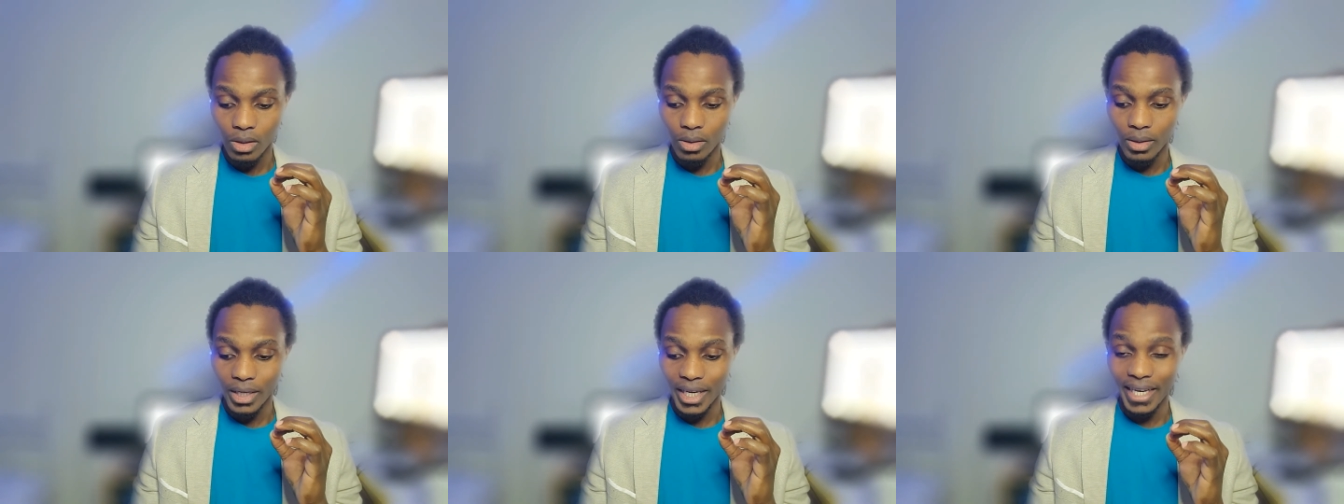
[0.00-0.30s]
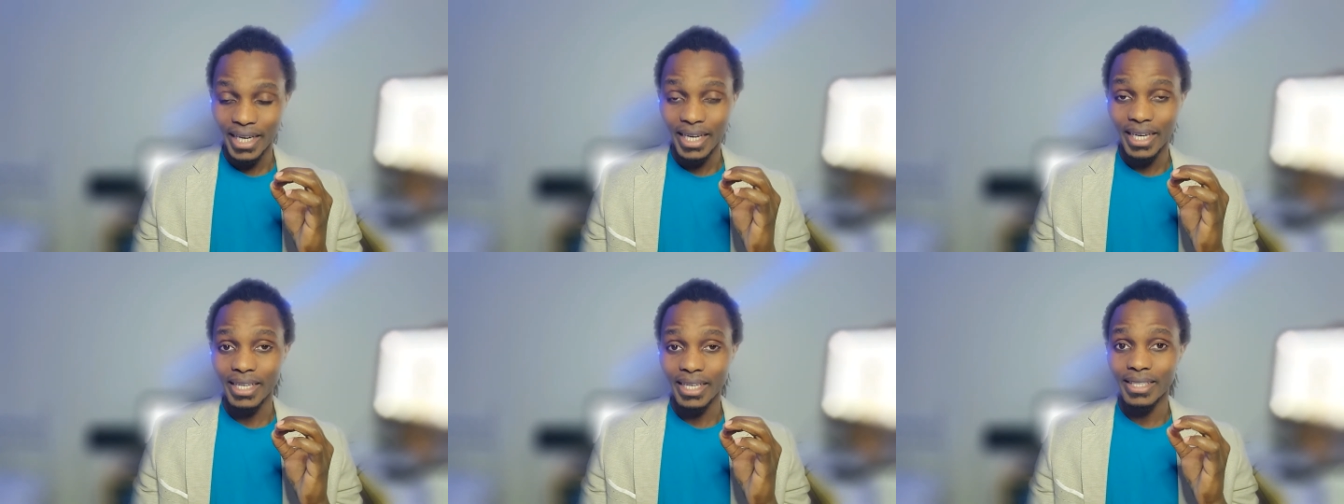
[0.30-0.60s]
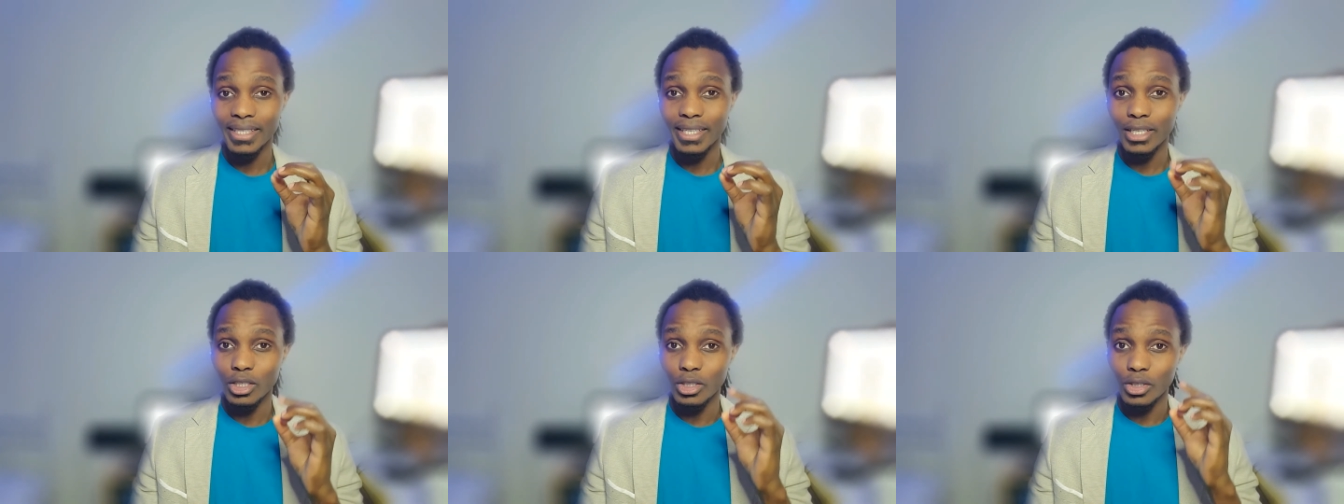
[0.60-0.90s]
and
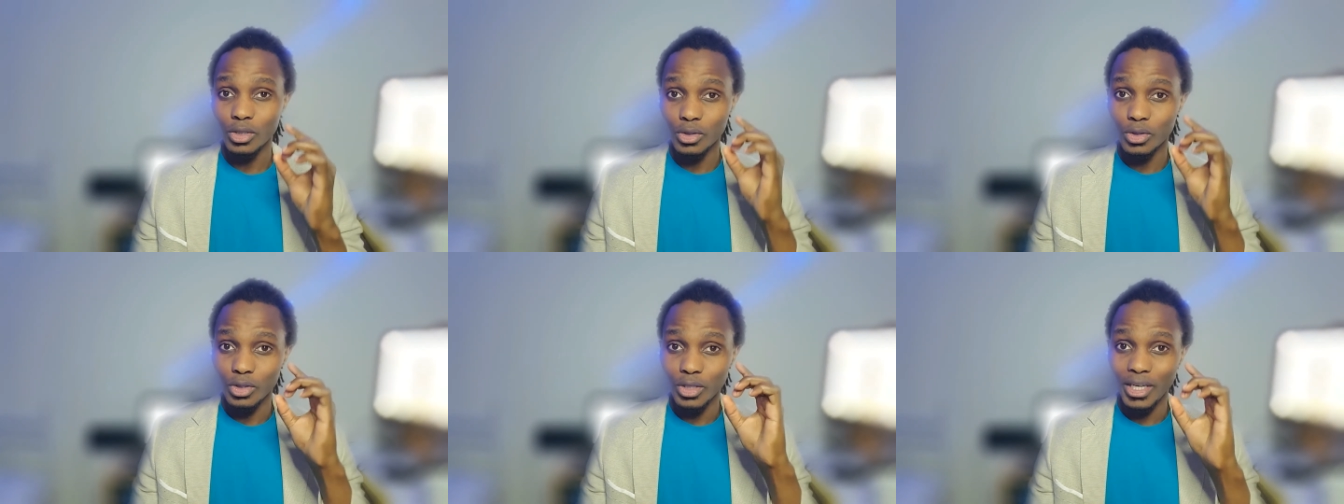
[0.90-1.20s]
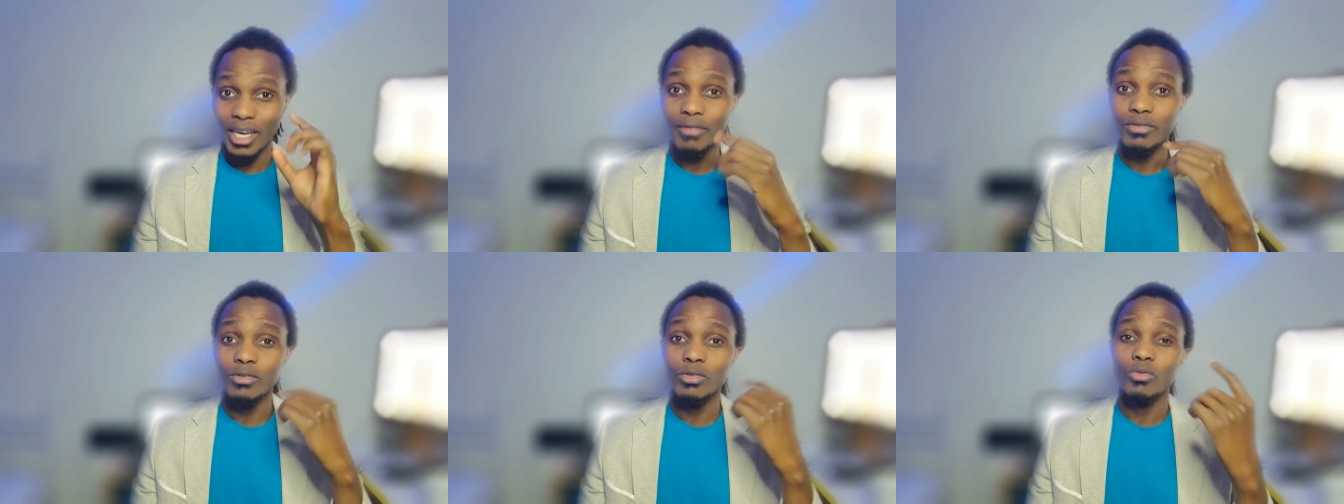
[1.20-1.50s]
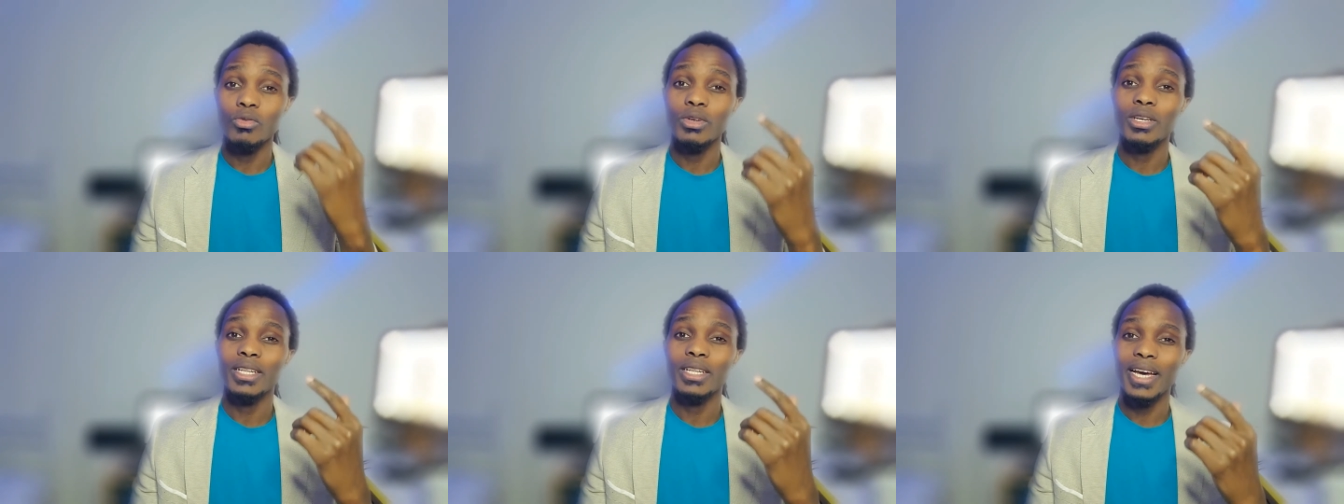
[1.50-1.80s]
you have to
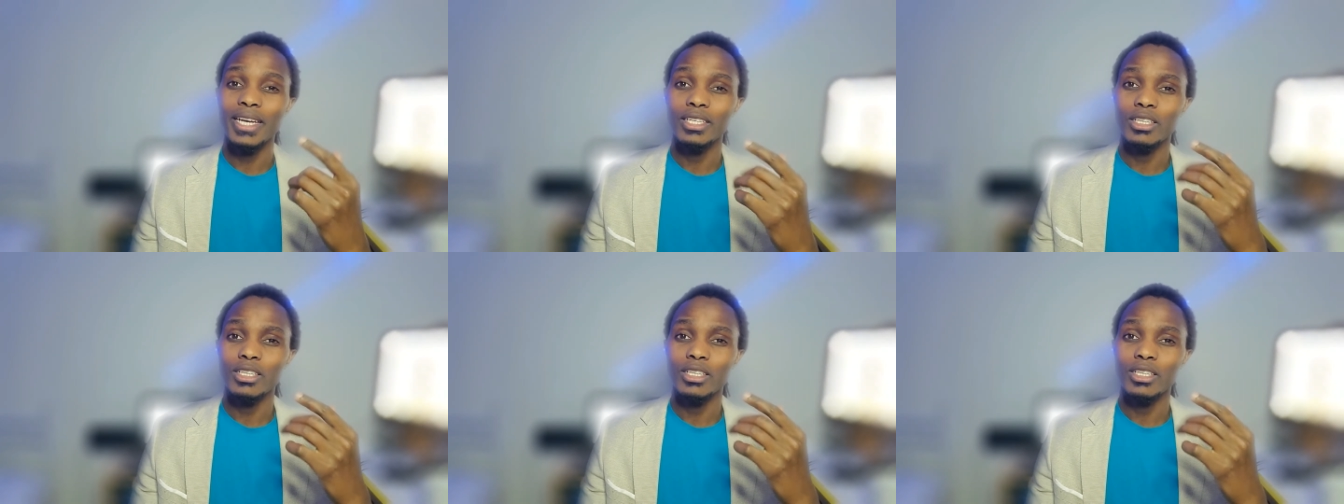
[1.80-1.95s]
realize,